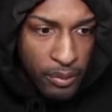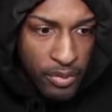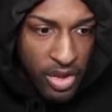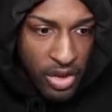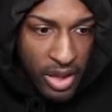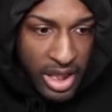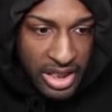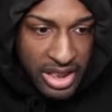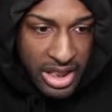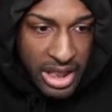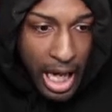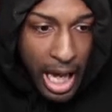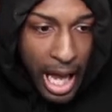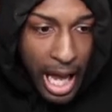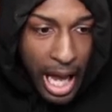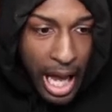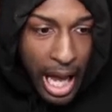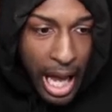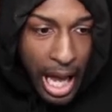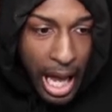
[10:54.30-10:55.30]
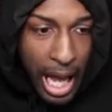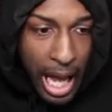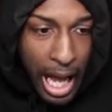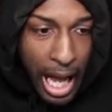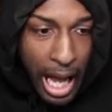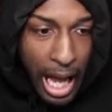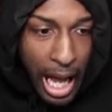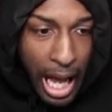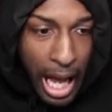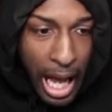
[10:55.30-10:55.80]
Let's
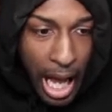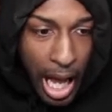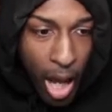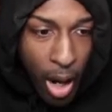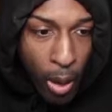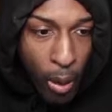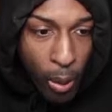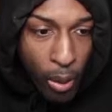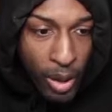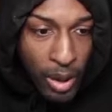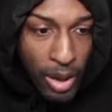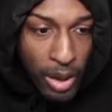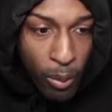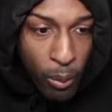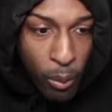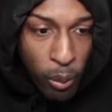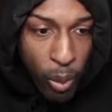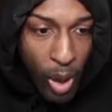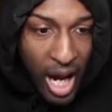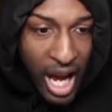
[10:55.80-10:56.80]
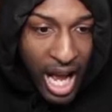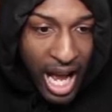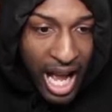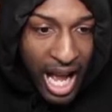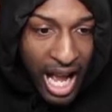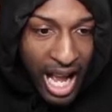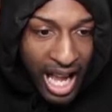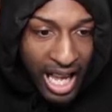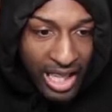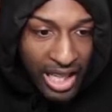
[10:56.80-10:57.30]
go!
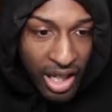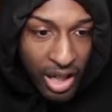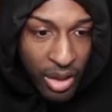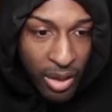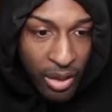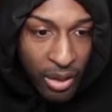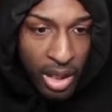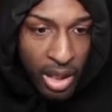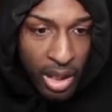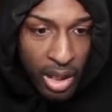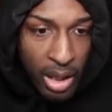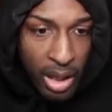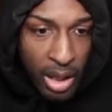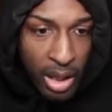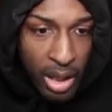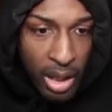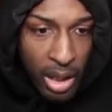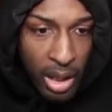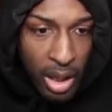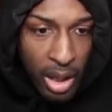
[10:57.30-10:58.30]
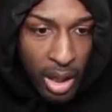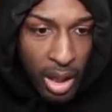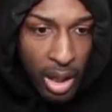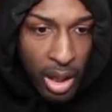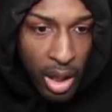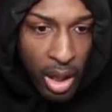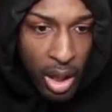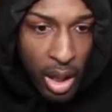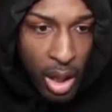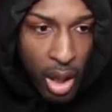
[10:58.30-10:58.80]
Run!
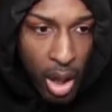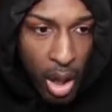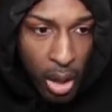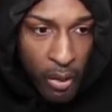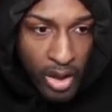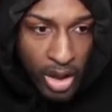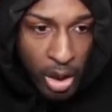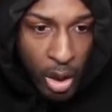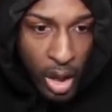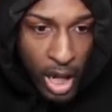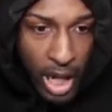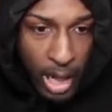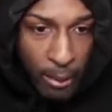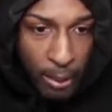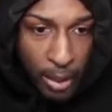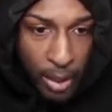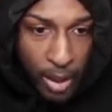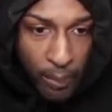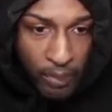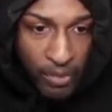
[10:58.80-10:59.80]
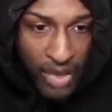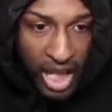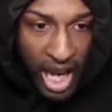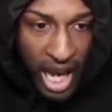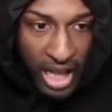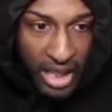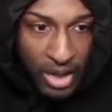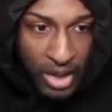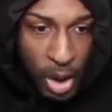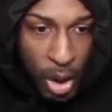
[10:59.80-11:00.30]
Holy crap. I
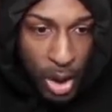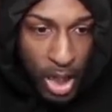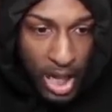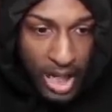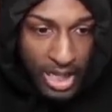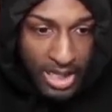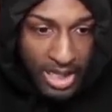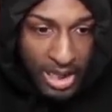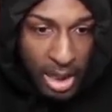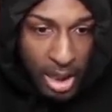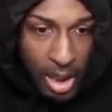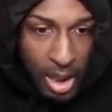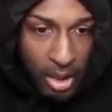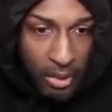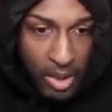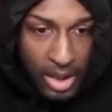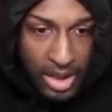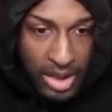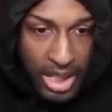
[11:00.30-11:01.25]
can do this. Let's